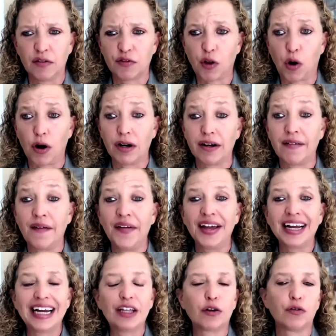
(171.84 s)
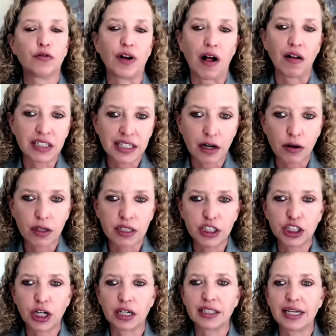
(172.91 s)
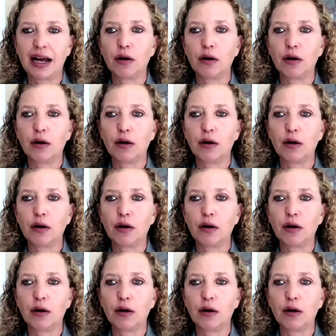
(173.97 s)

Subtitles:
in Florida either voluntarily shut